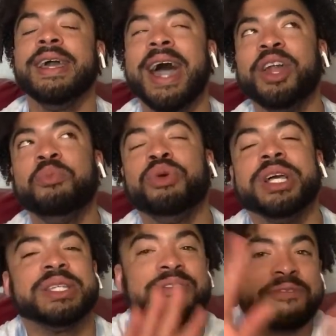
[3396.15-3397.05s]
Kind of
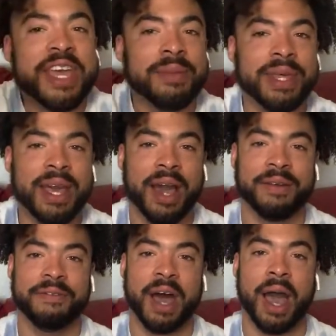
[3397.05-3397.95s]
brings a family
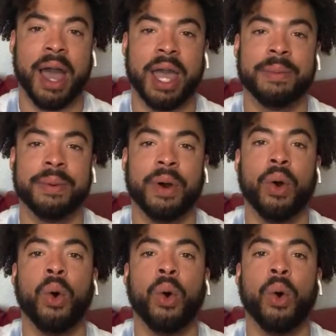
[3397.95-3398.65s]
kind of vibe.